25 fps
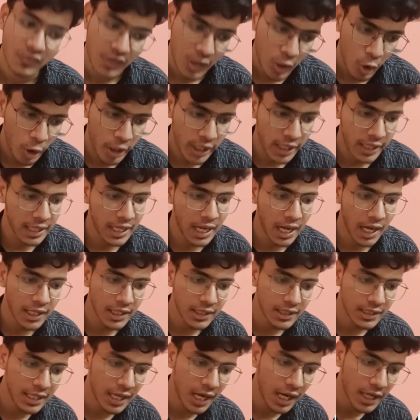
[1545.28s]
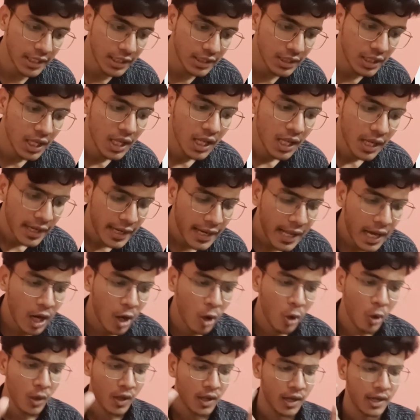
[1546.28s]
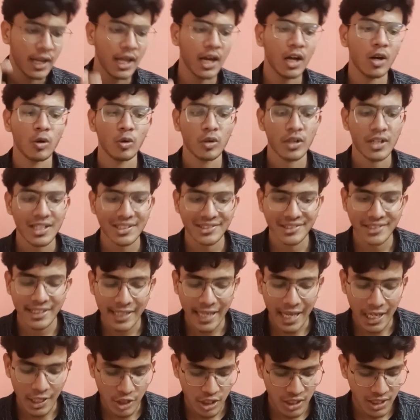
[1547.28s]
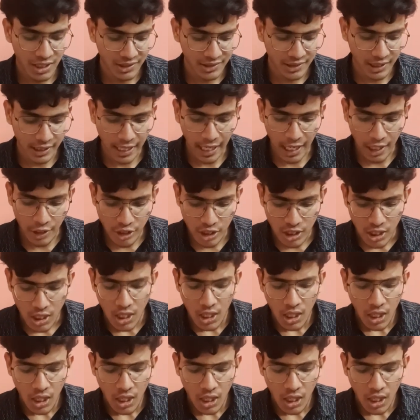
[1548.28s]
Okay, got it. Now here's the catch.